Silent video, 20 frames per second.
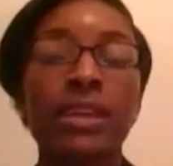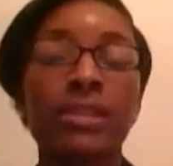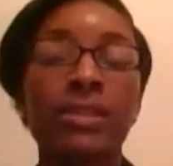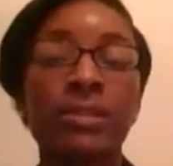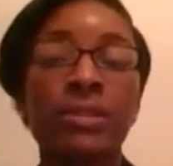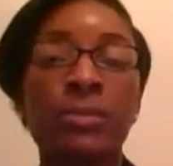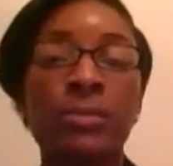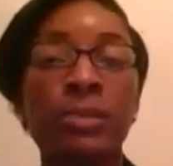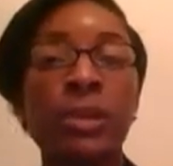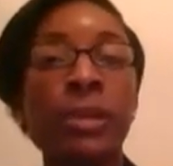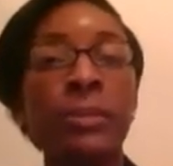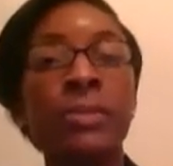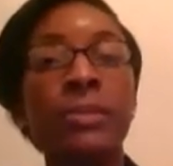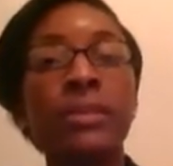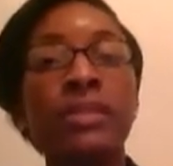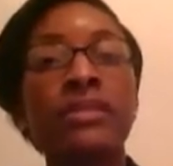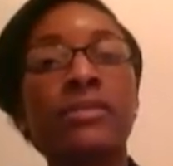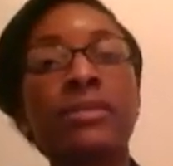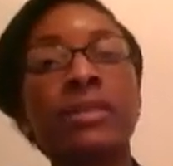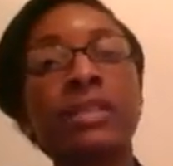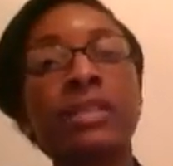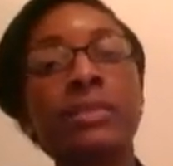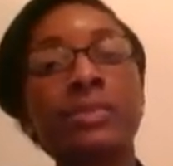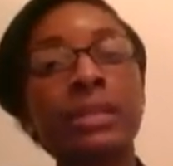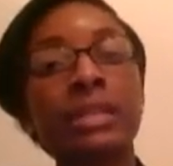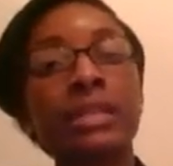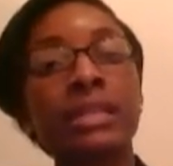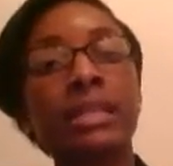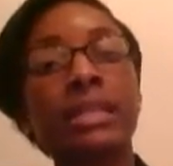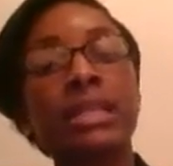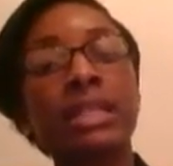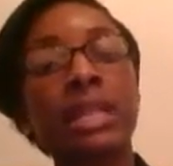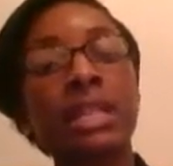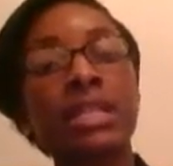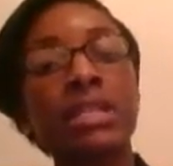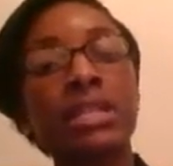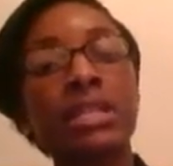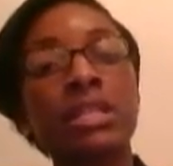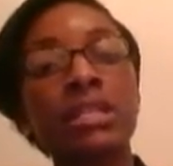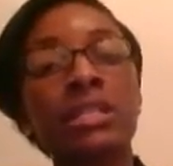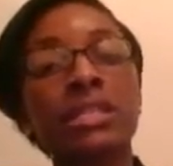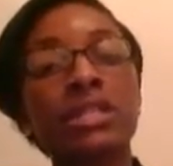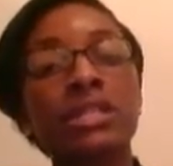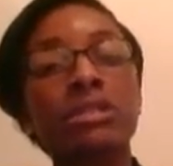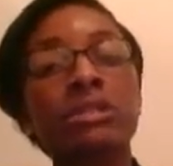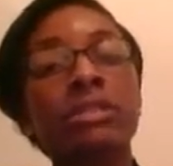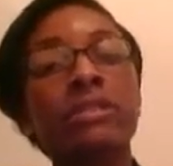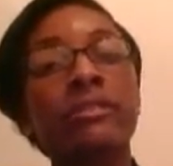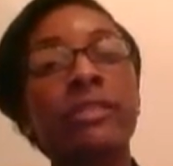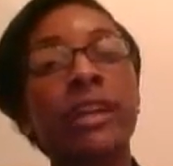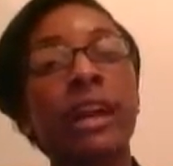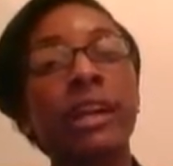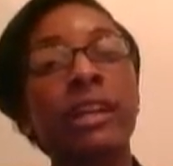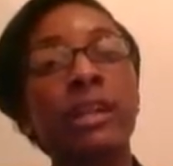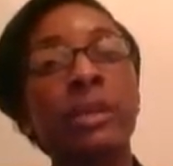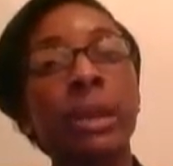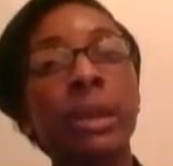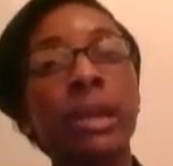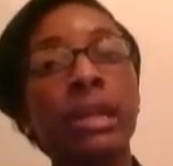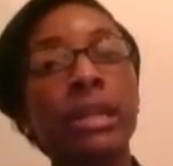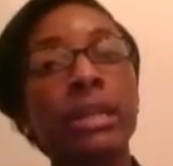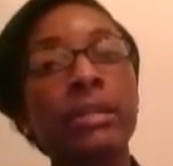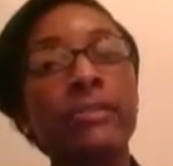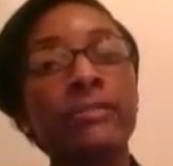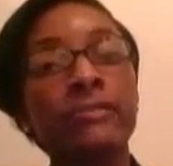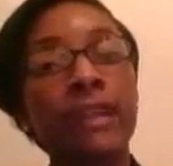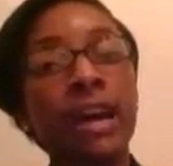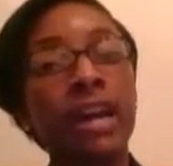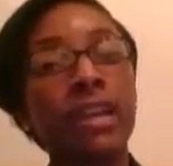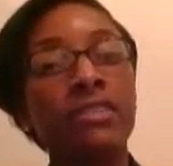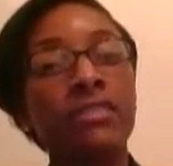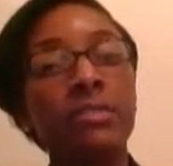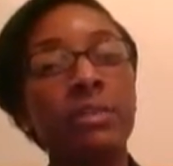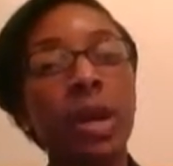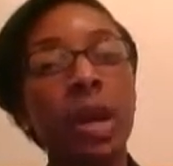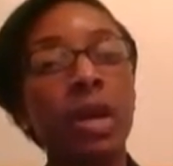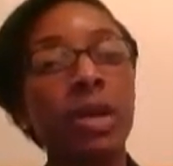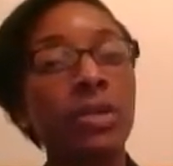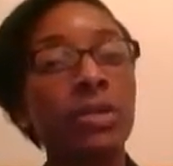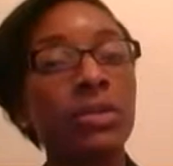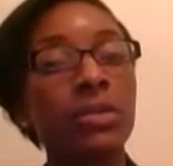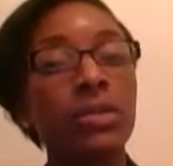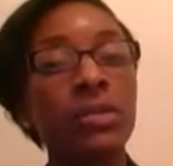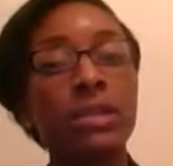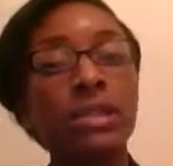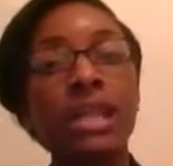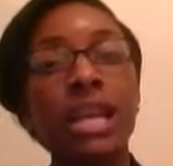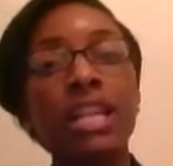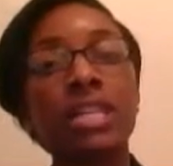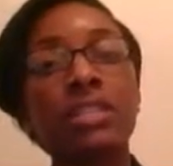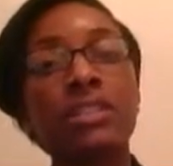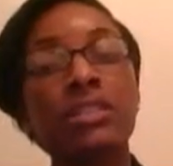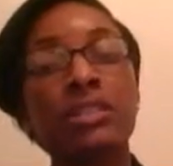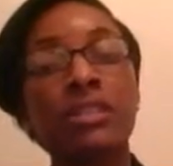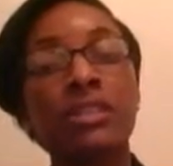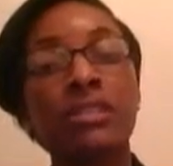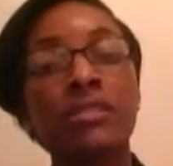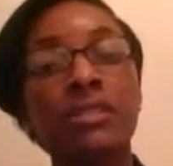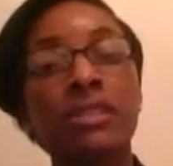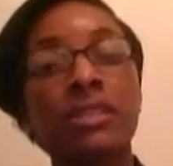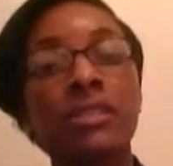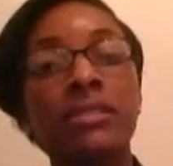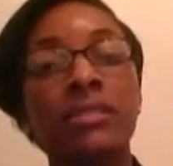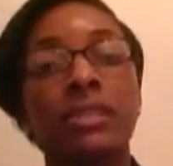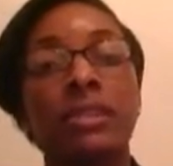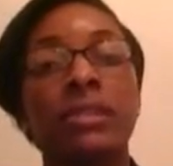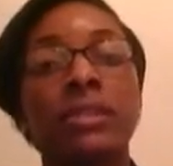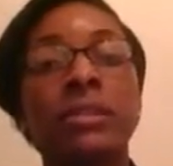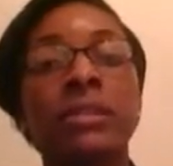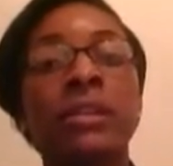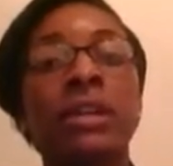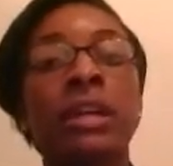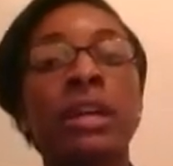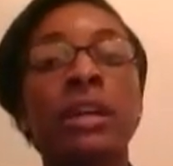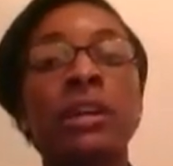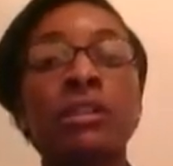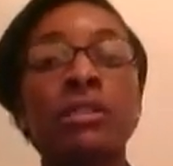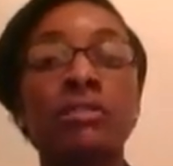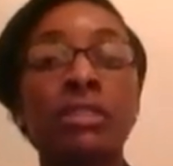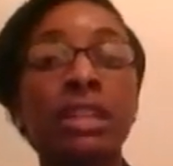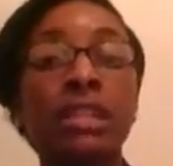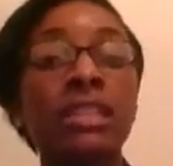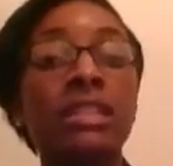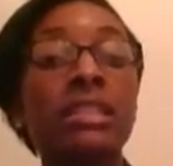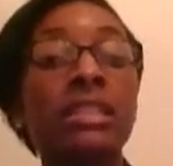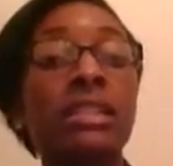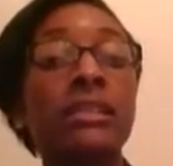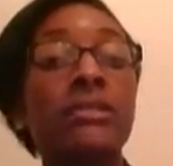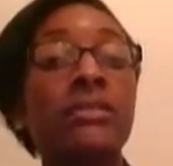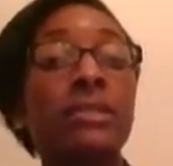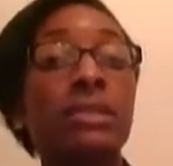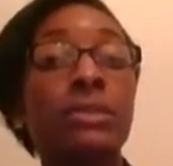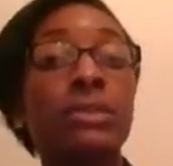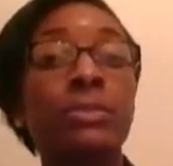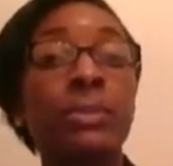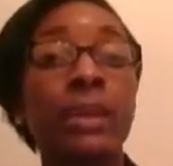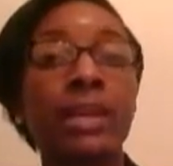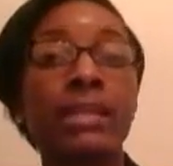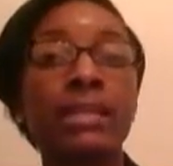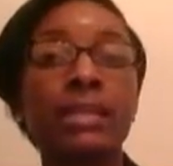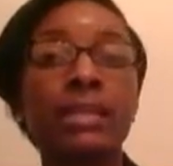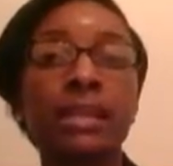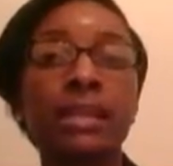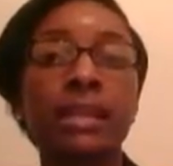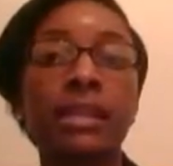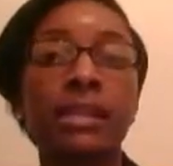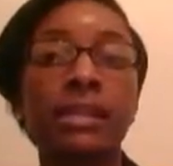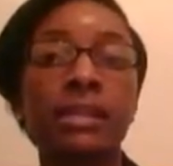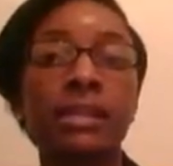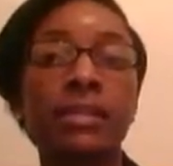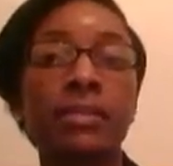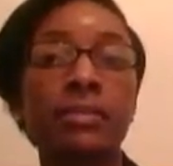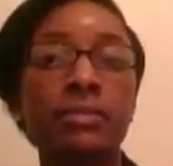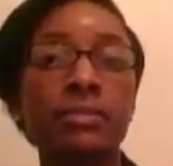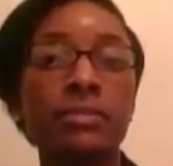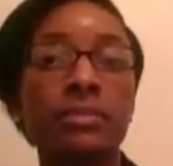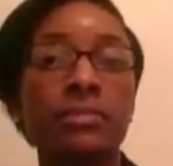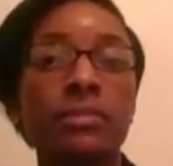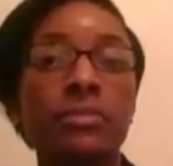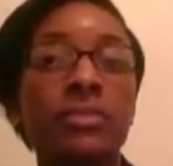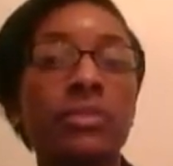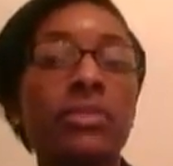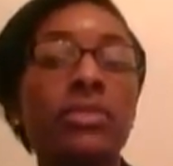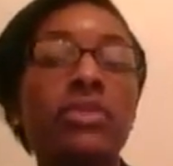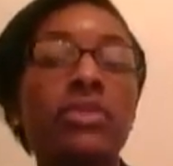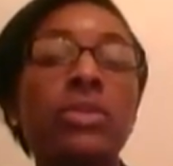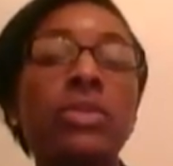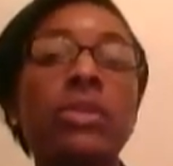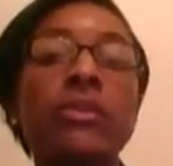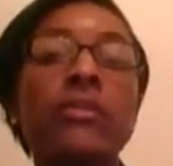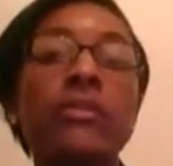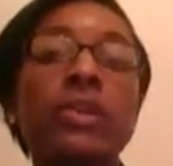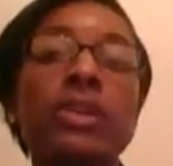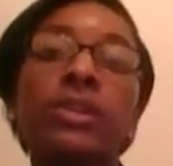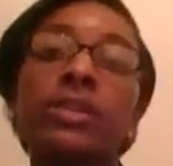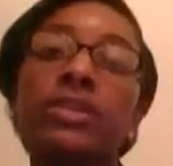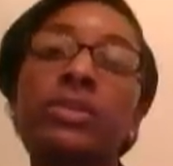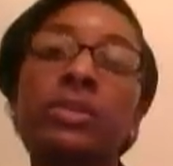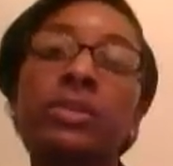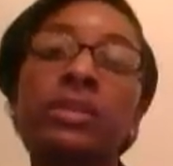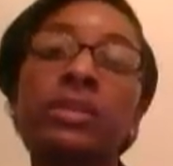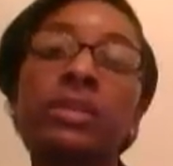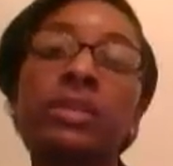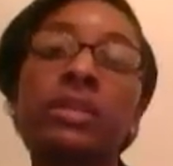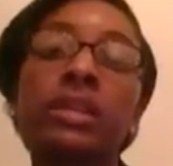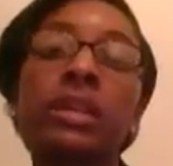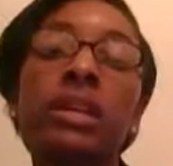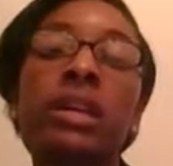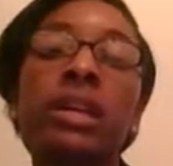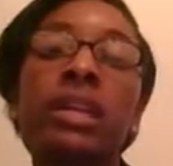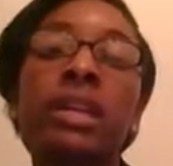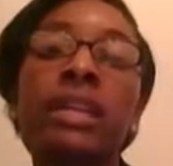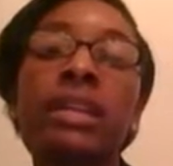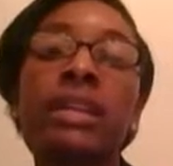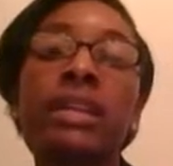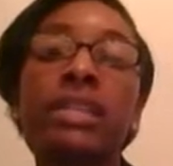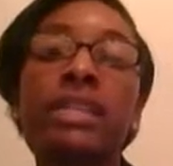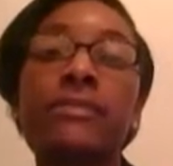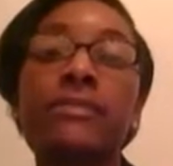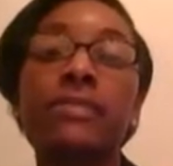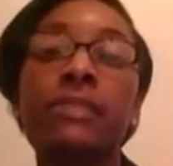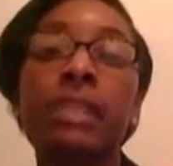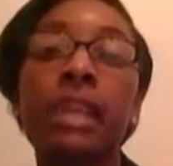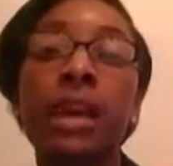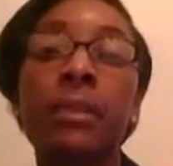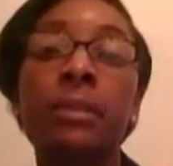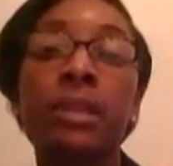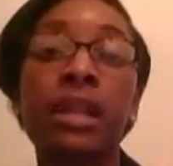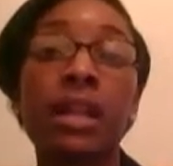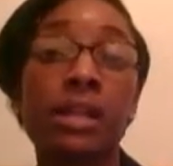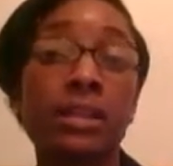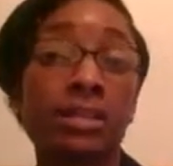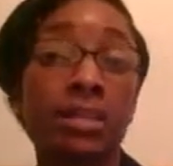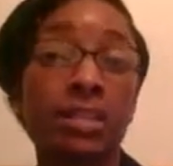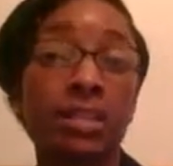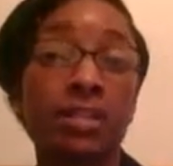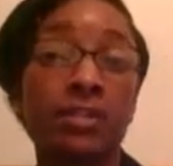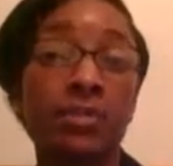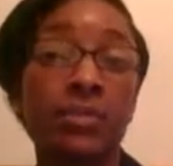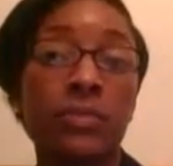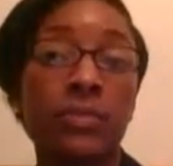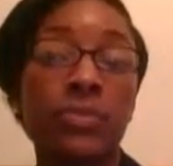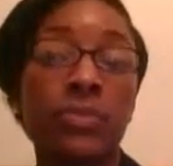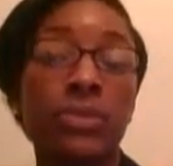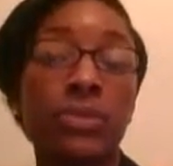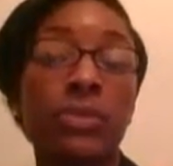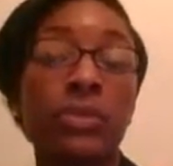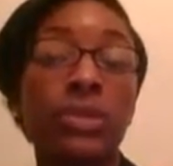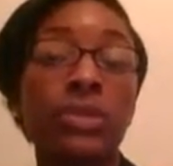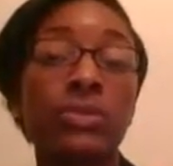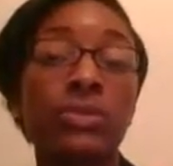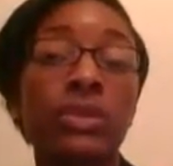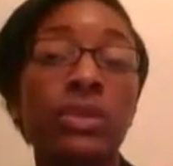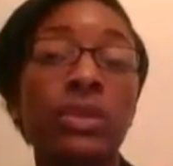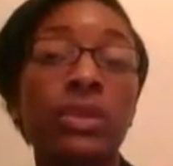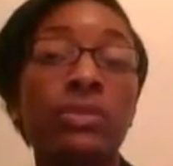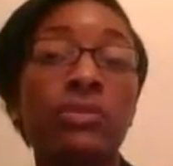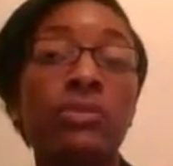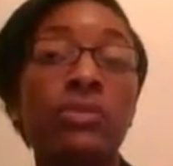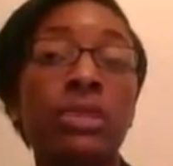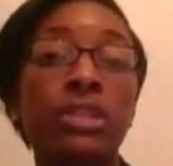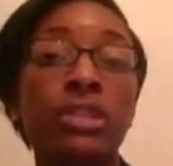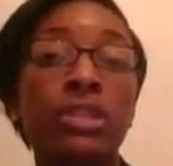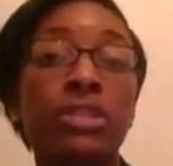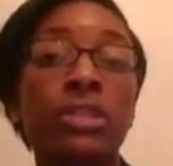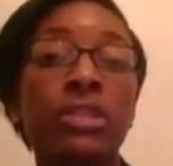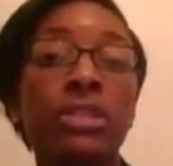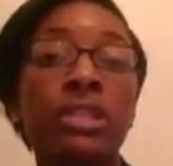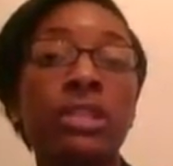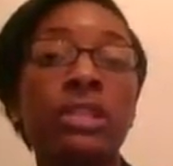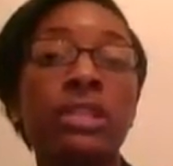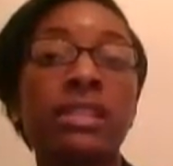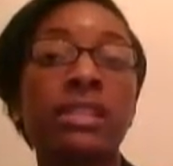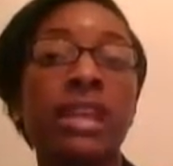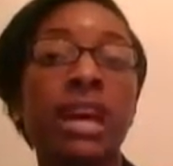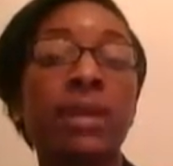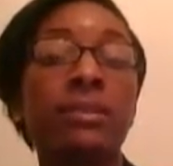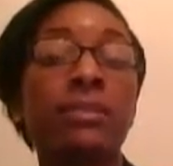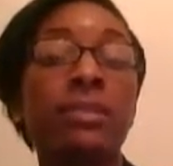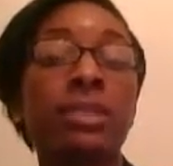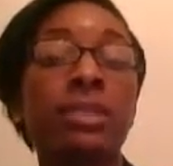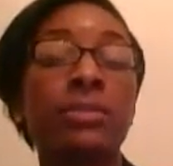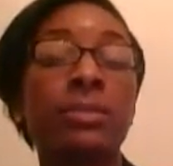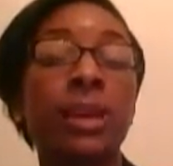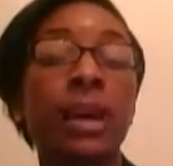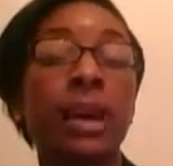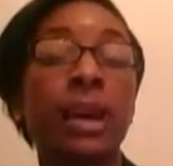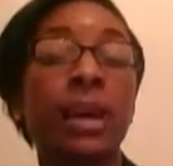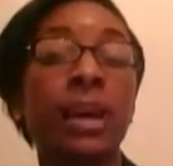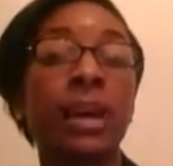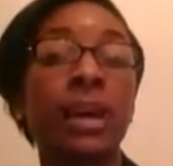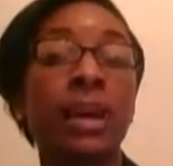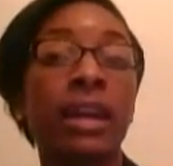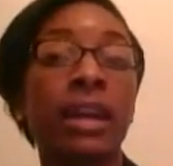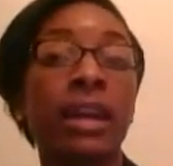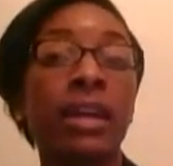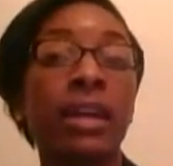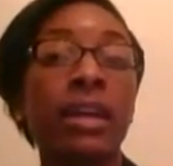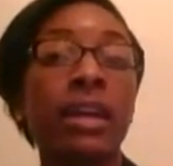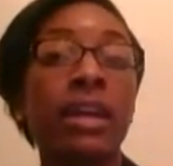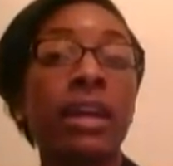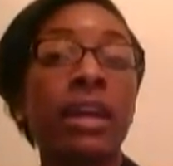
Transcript: So the purpose of this presentation is to evaluate 5 models/theories that are relative to my study. So the first one is phenomenology, which was originally established by